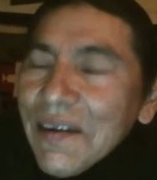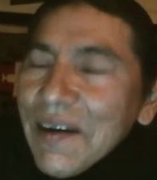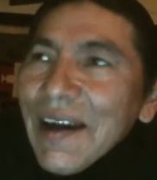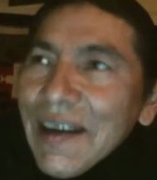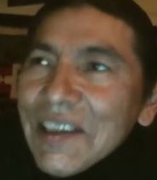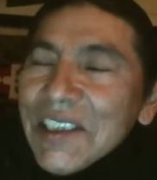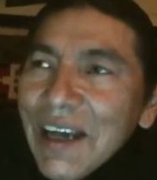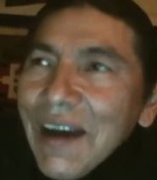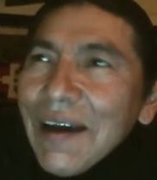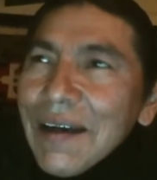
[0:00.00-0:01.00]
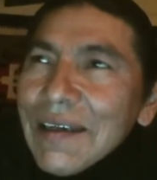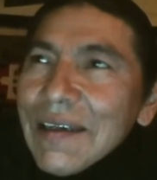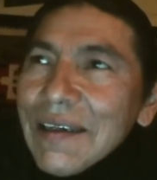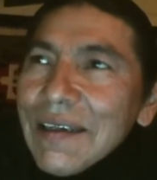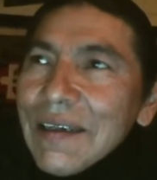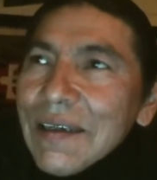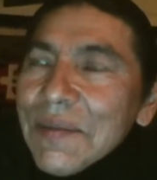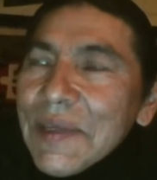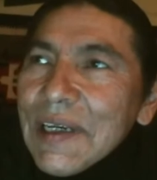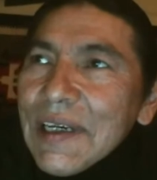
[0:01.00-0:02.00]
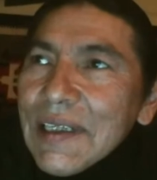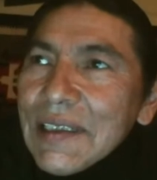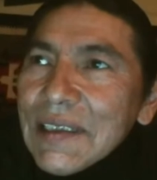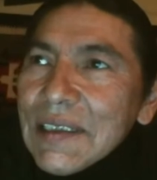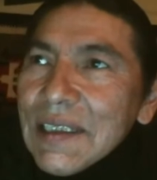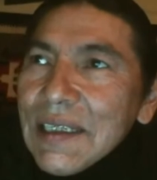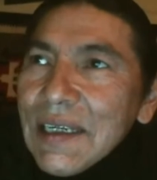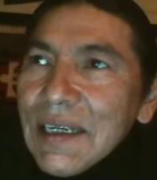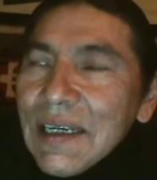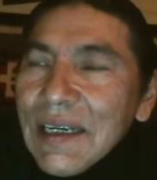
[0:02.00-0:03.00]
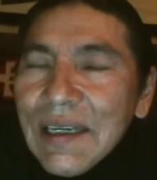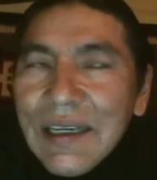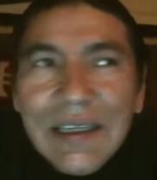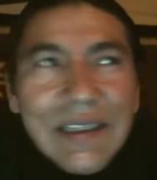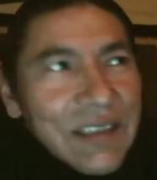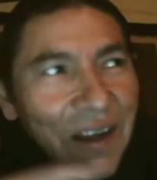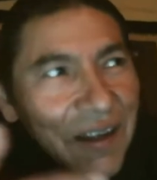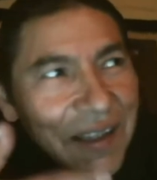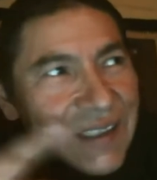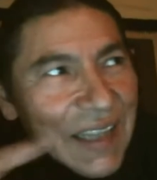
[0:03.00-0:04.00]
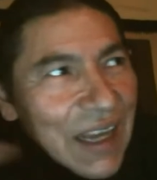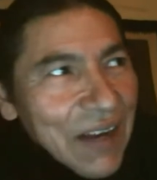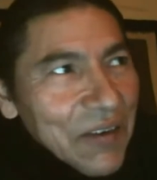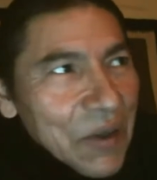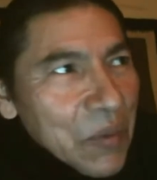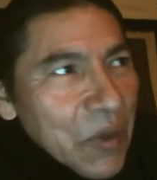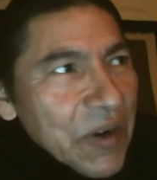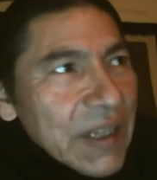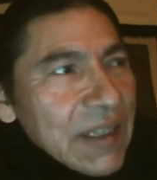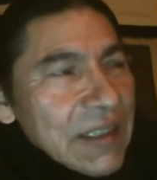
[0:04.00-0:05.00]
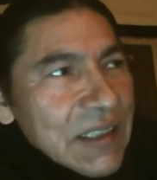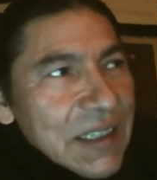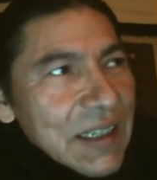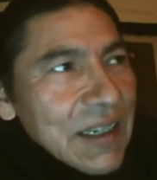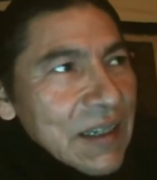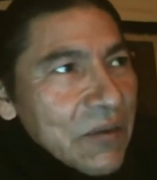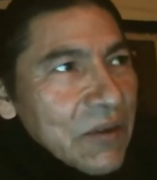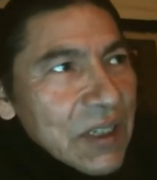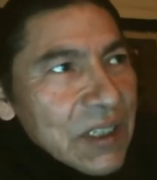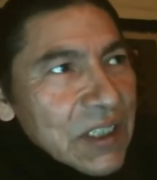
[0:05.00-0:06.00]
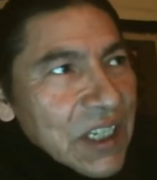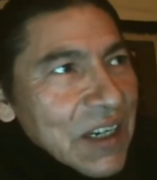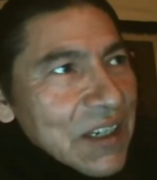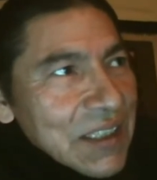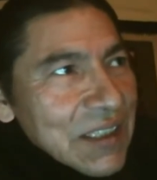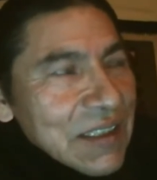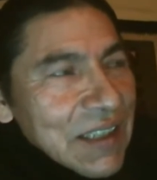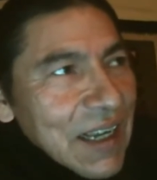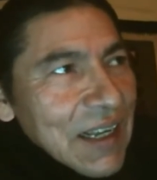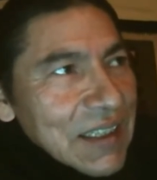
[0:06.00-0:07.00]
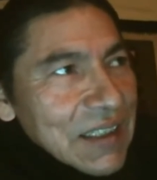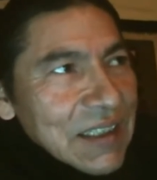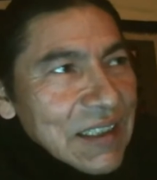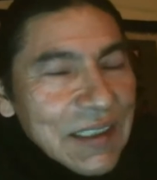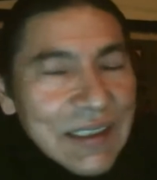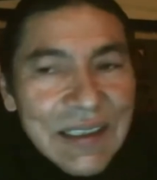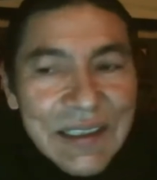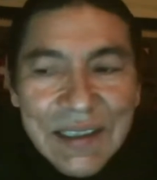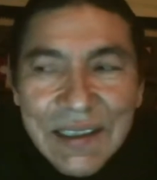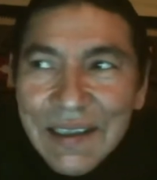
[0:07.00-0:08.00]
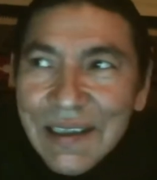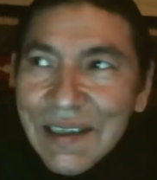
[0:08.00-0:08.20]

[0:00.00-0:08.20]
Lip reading: and I'm kind of shocked, because there's all these Navajo Marines sitting in wooden chairs and desks, and